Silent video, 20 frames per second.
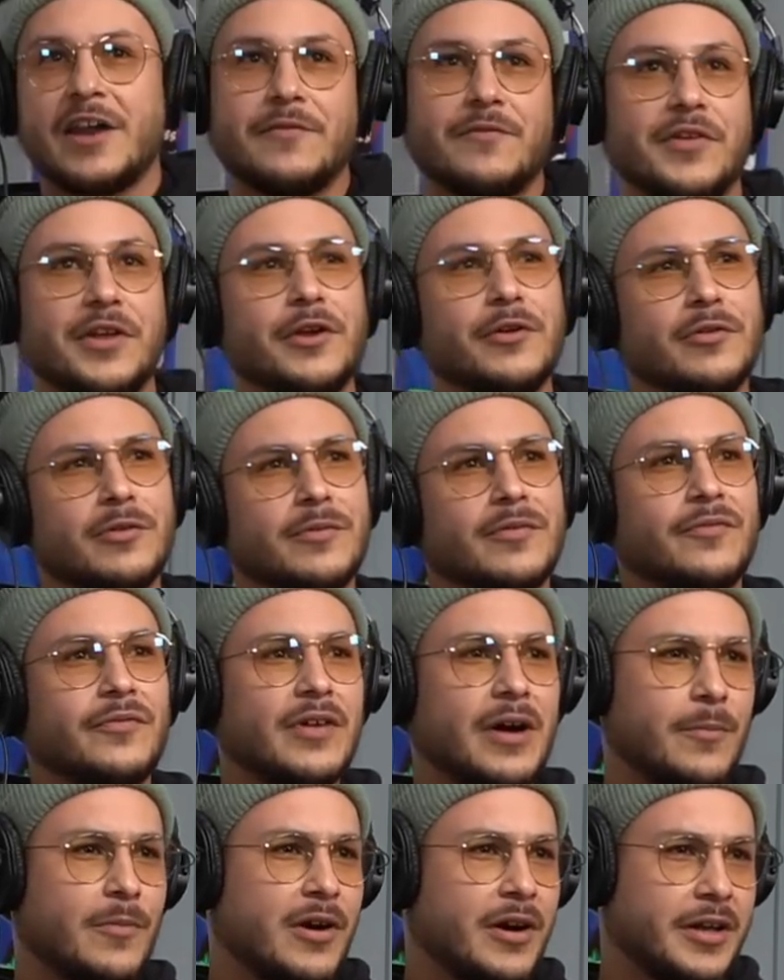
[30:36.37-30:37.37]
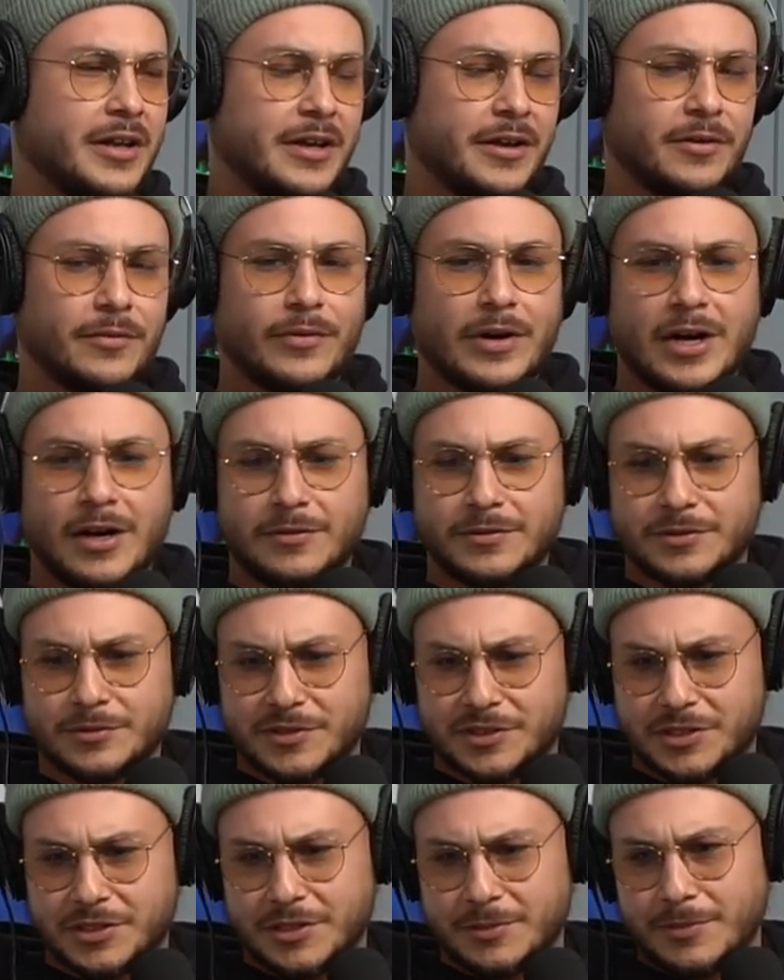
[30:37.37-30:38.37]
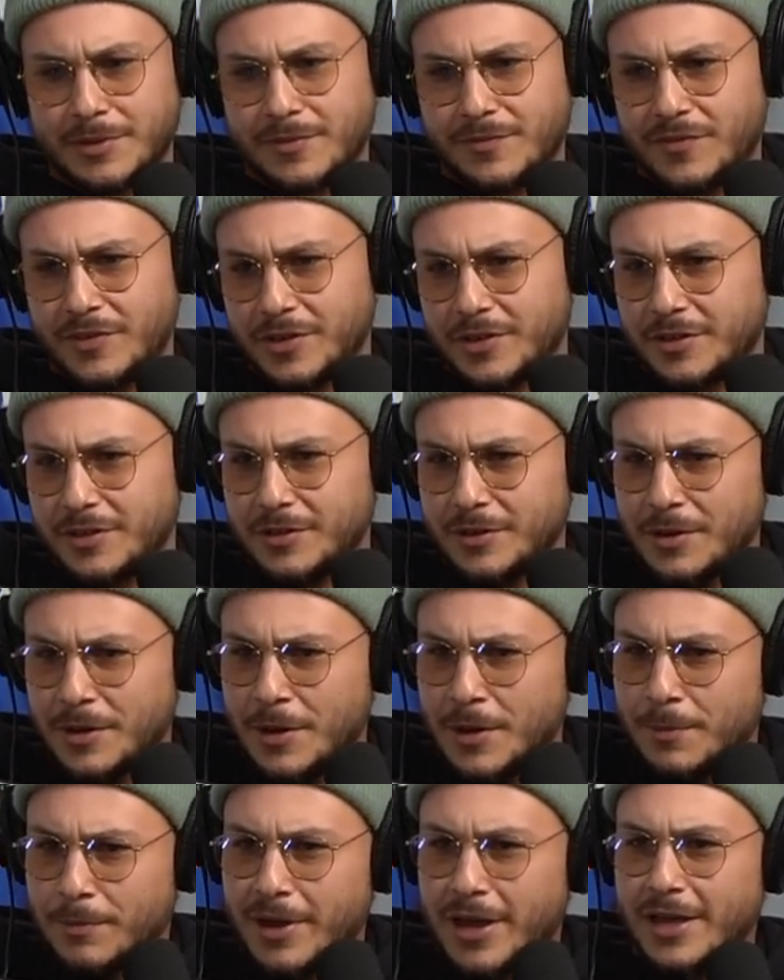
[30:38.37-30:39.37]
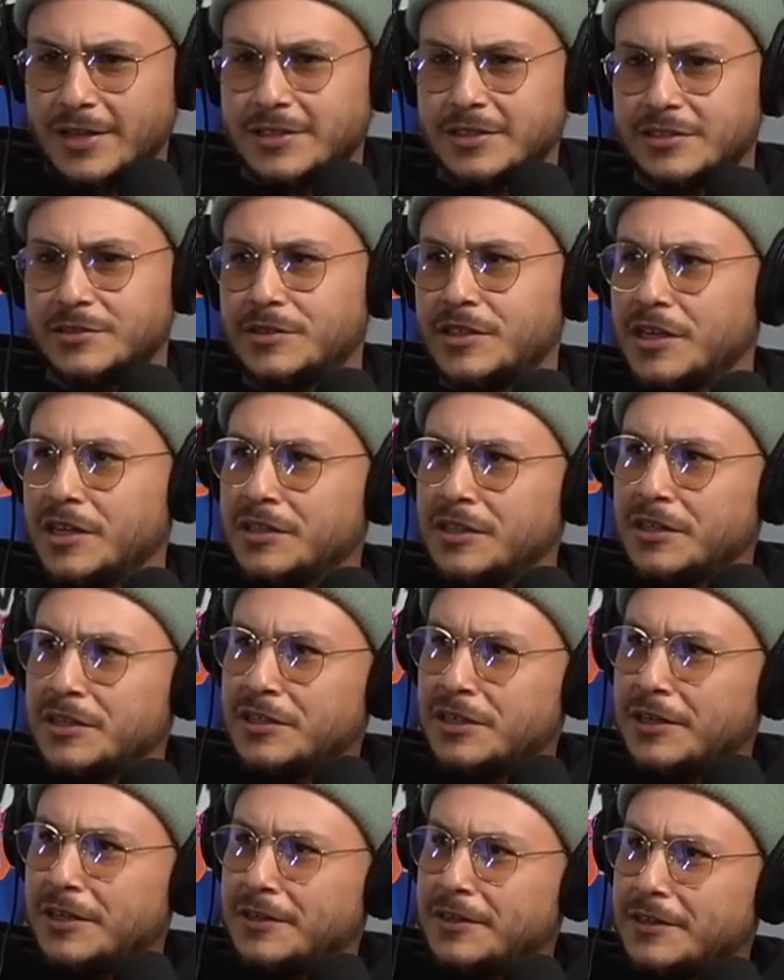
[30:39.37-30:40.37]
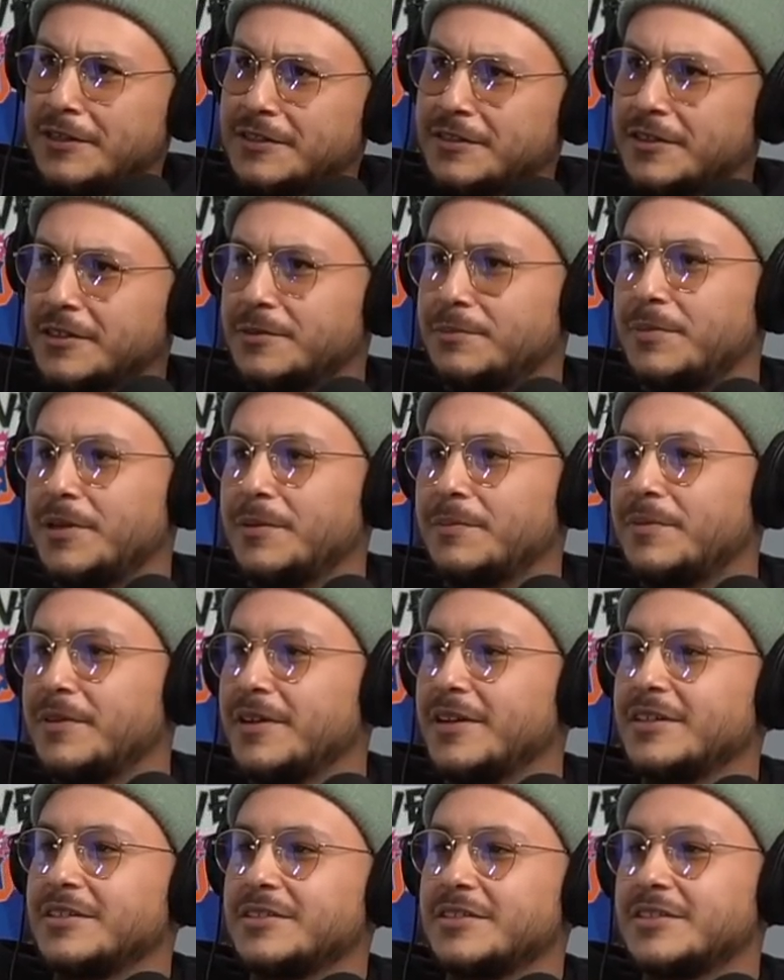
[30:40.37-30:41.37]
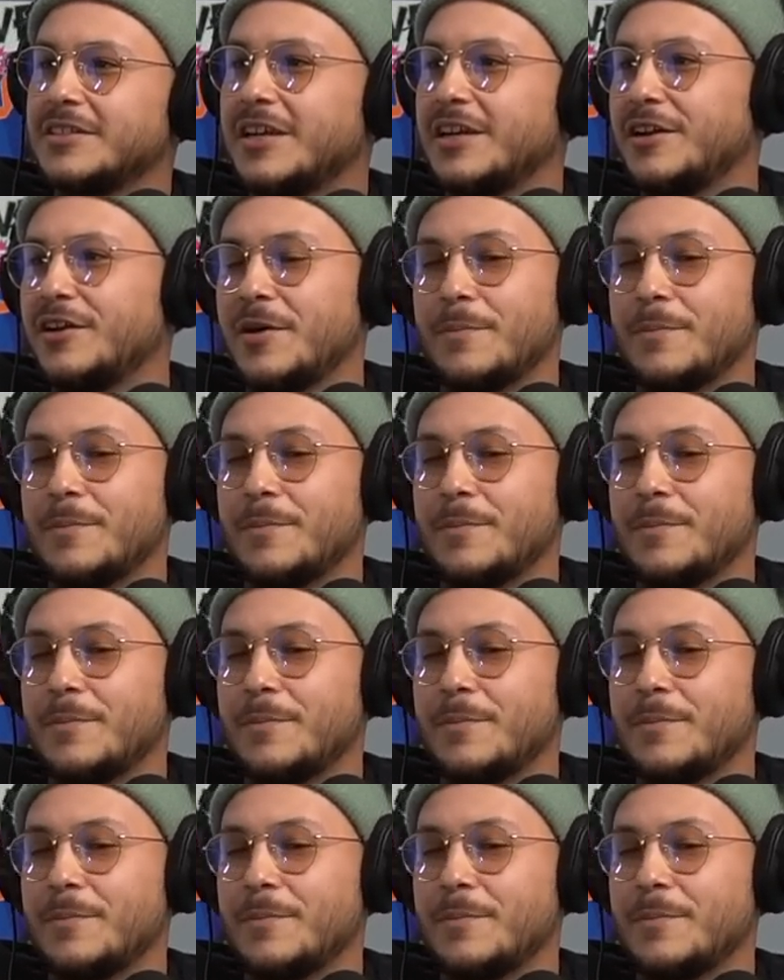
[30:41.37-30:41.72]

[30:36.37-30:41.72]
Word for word: a video when I'm walking out of Ralph's with shit in my fucking pants and dee, dee, dee, dee, starts beeping and shit, yeah, you know.